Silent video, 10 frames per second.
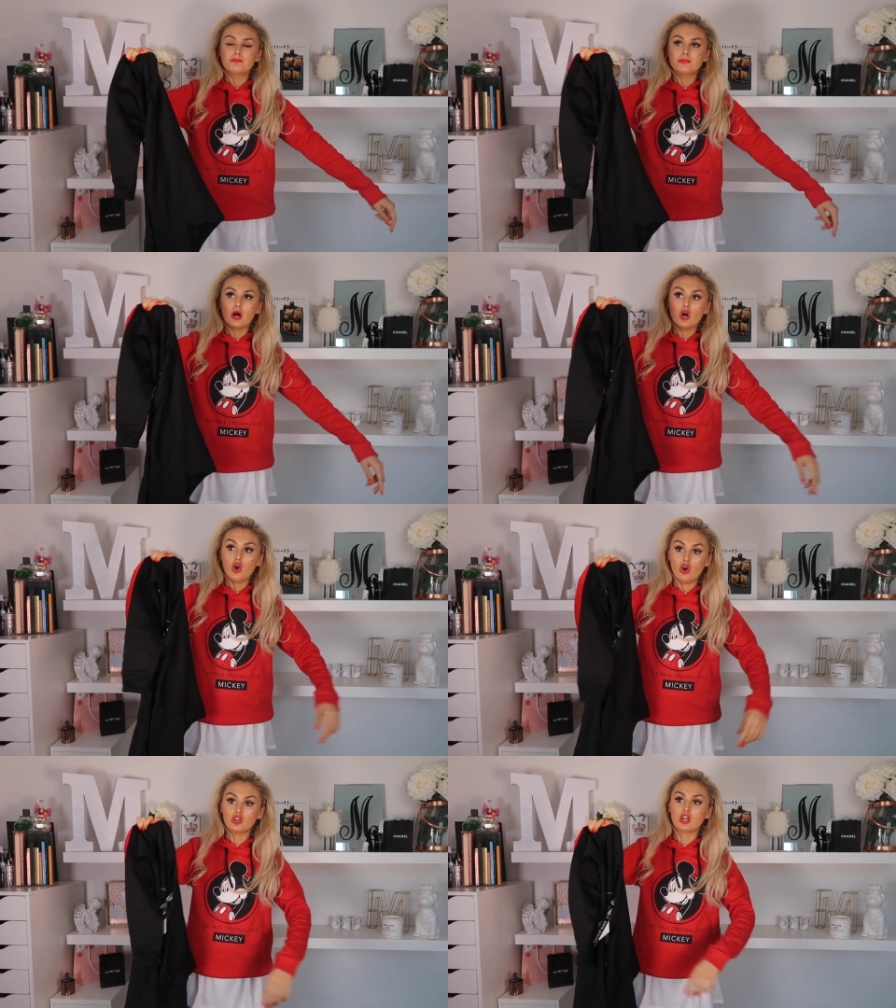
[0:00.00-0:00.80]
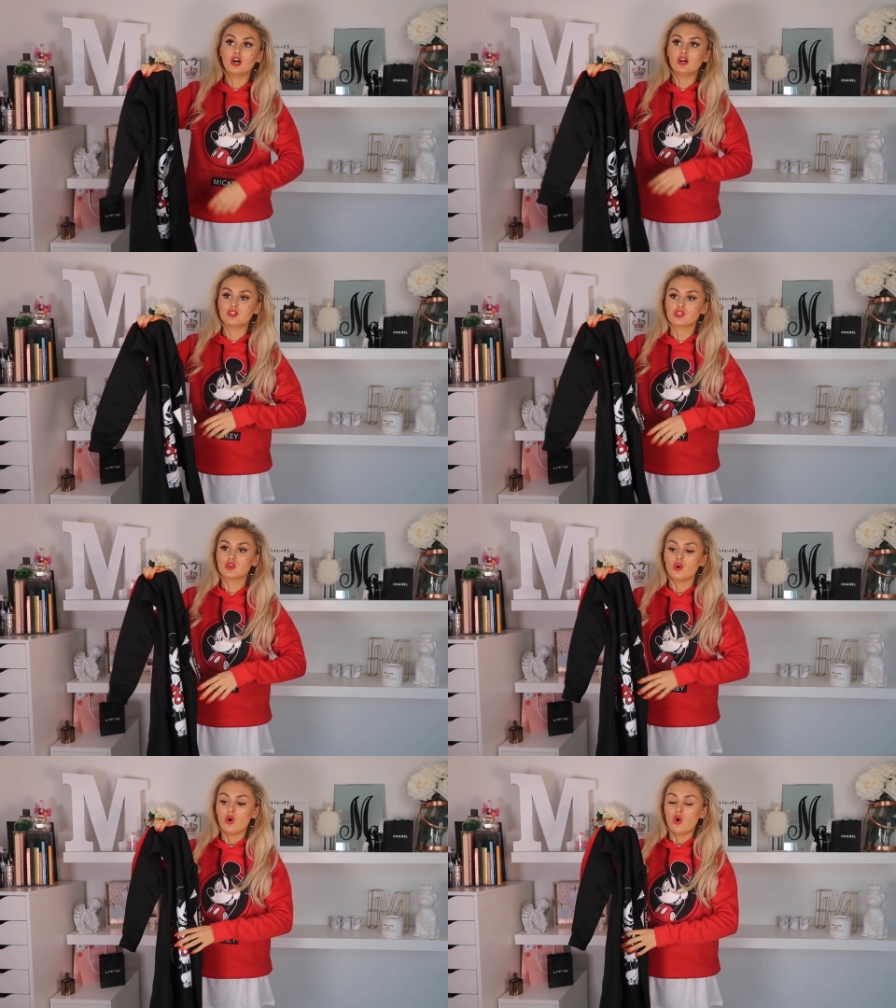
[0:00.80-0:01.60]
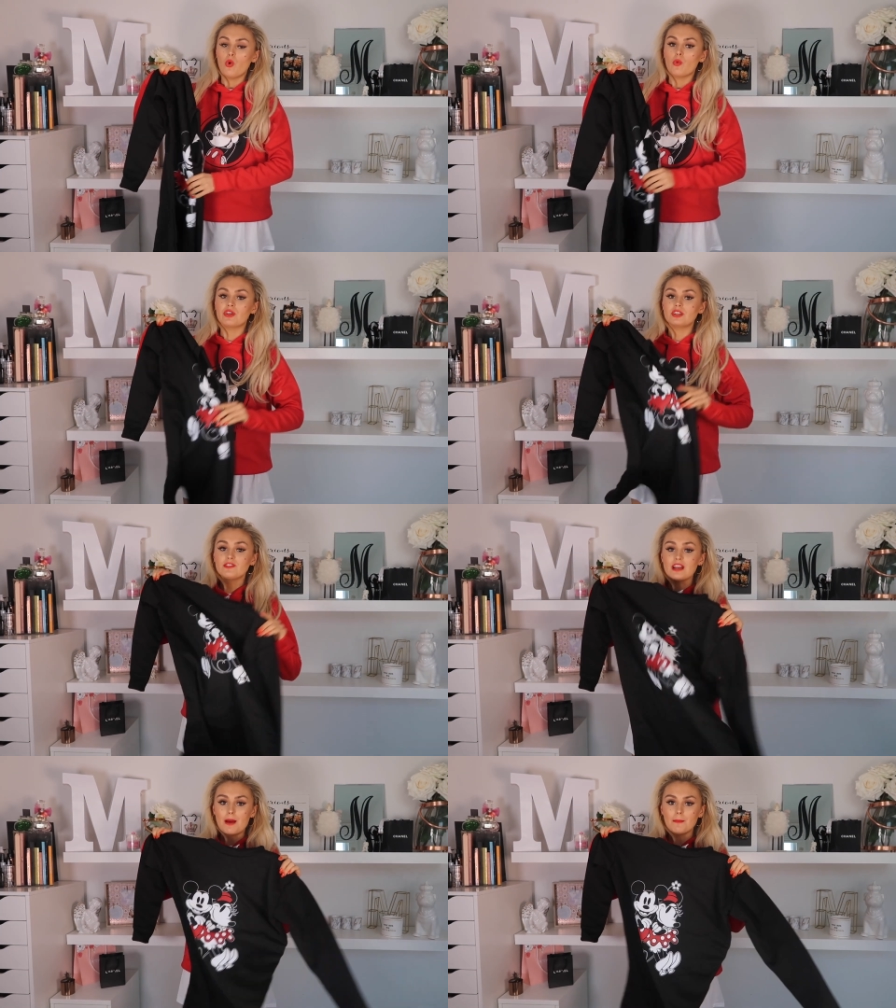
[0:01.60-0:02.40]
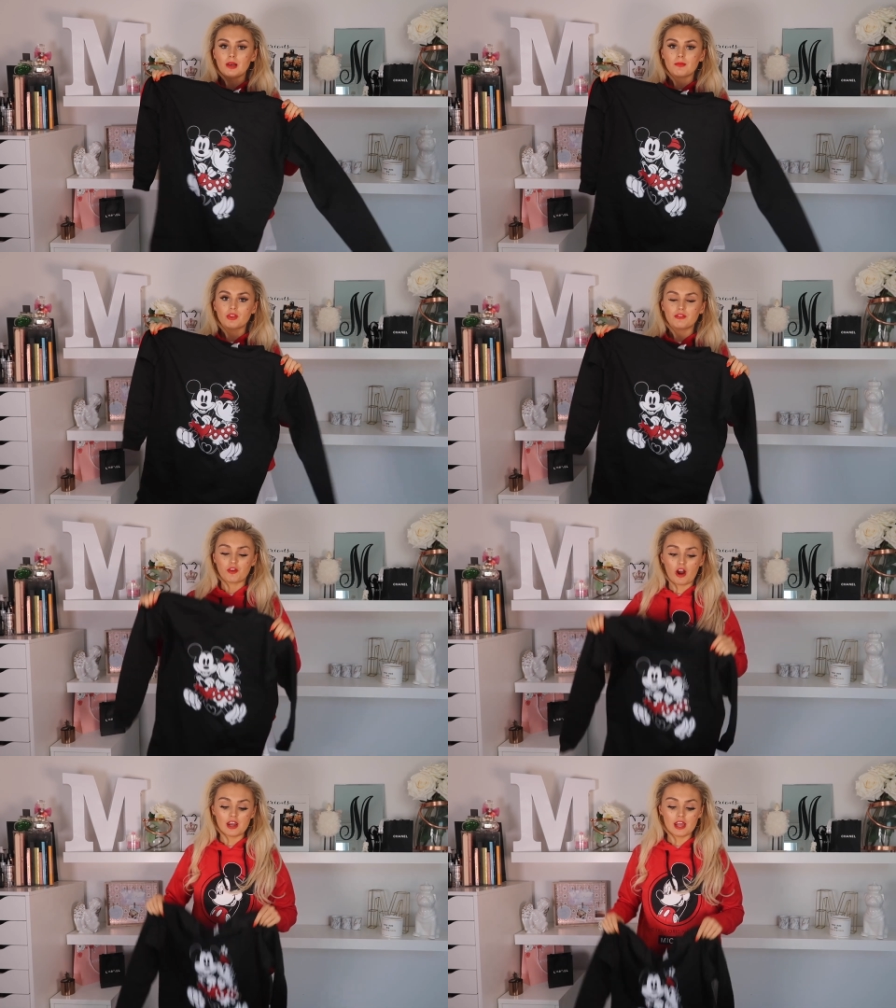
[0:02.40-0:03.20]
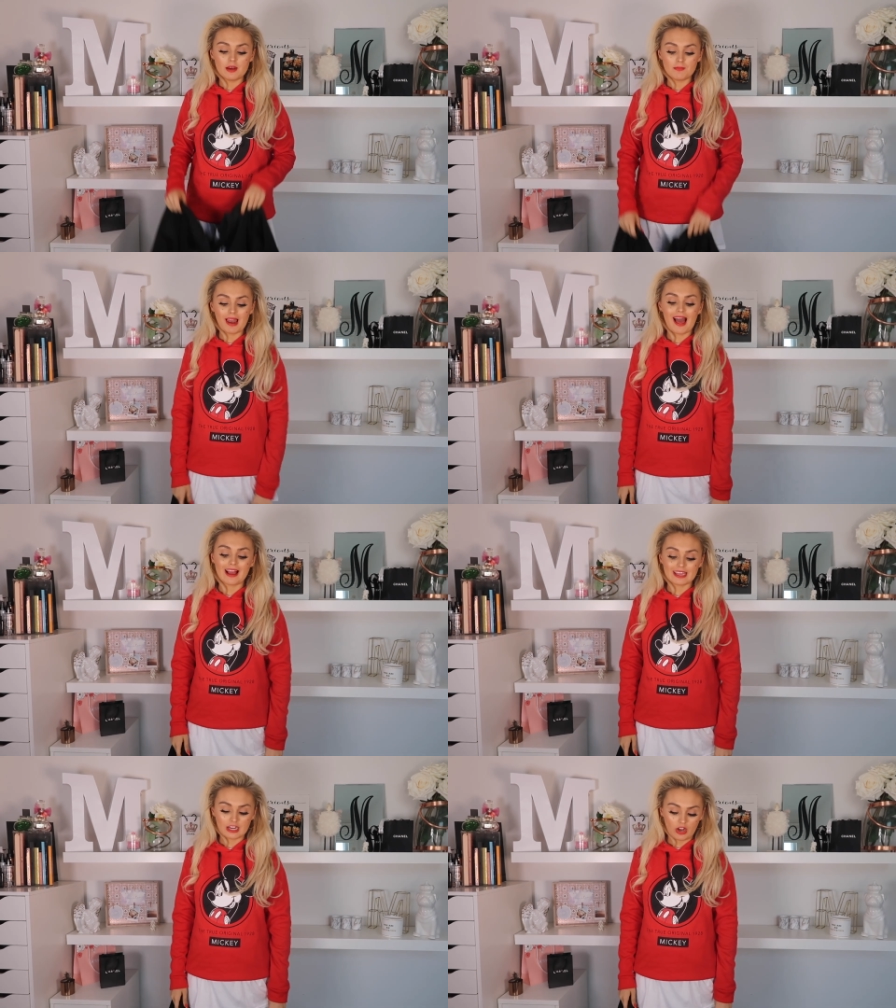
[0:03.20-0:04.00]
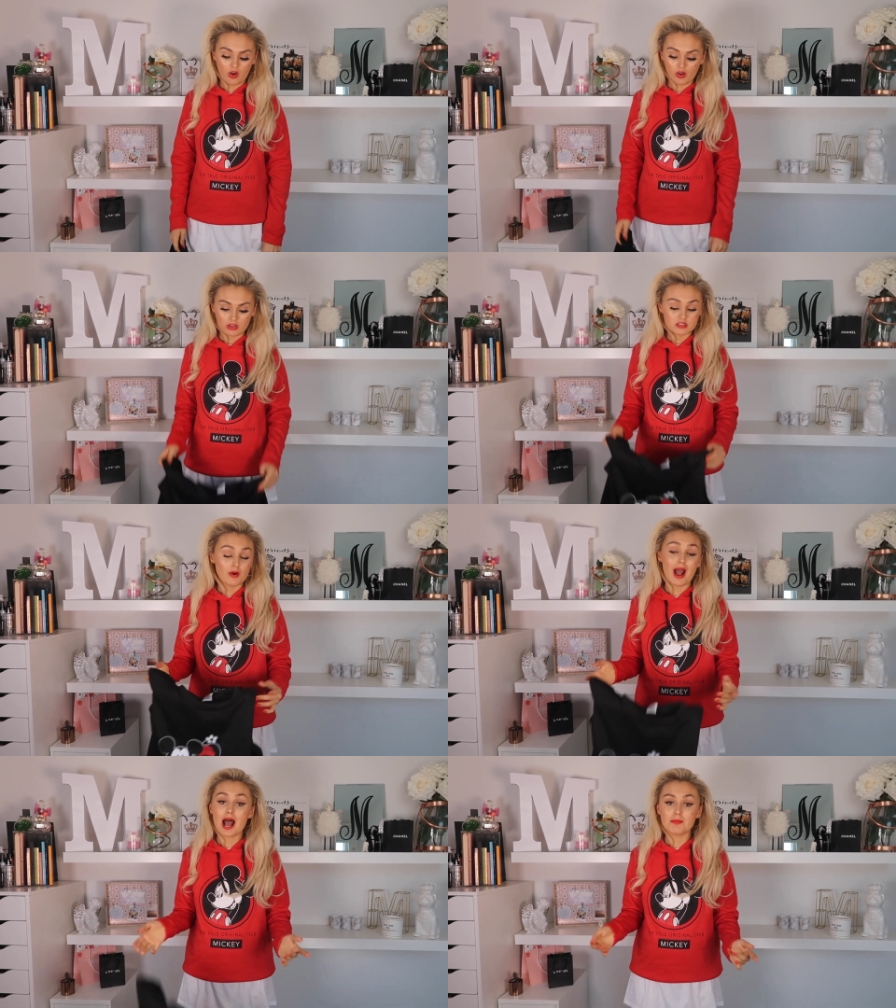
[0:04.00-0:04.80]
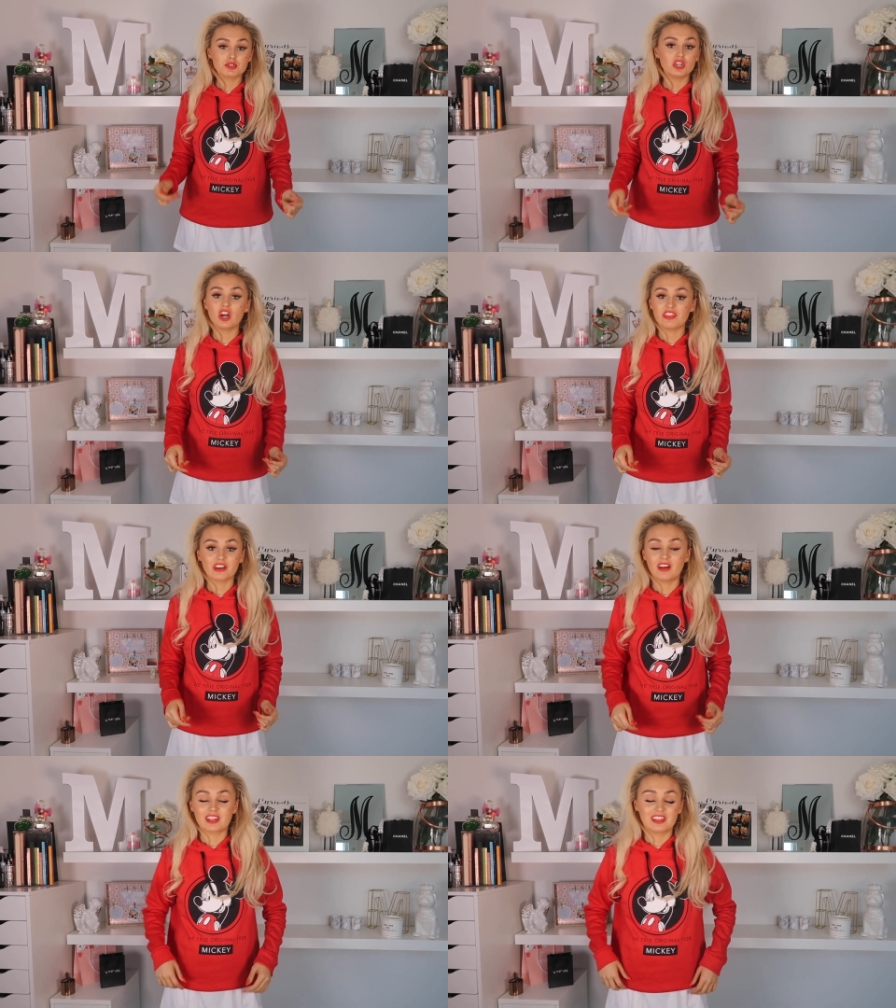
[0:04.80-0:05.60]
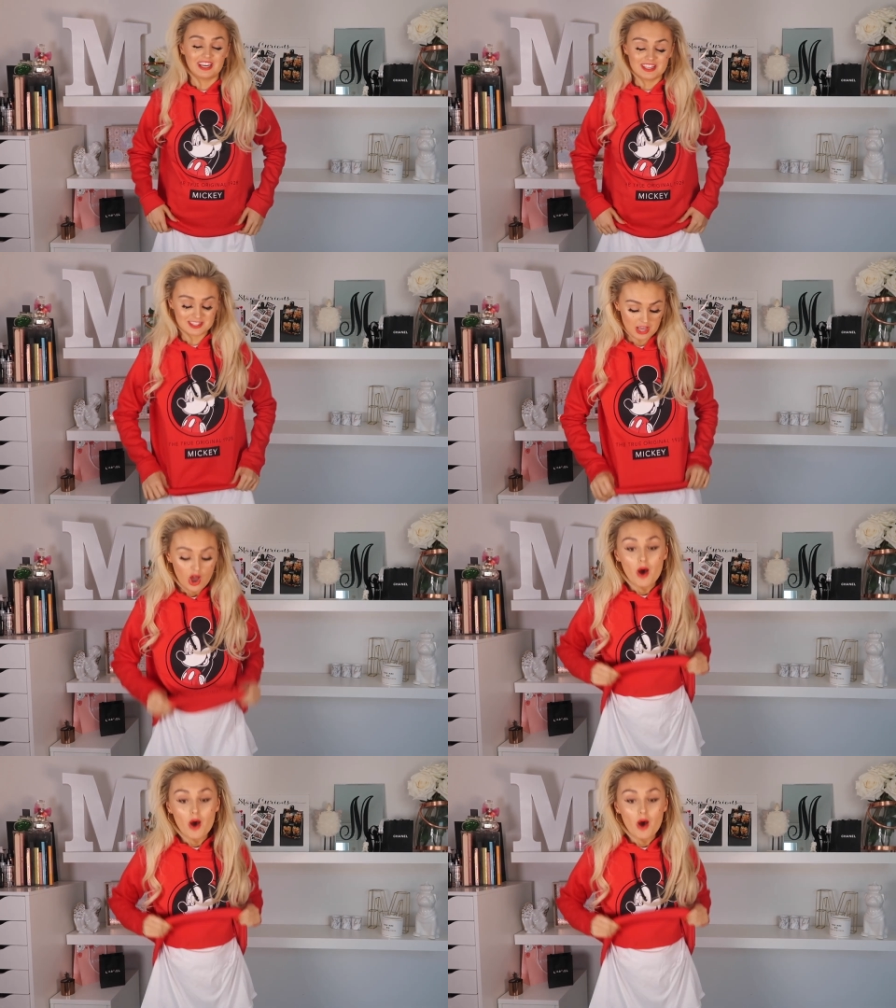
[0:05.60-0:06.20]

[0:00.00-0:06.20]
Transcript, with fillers: but hoodless with a different emblem on the front in black and long so absolutely nothing like this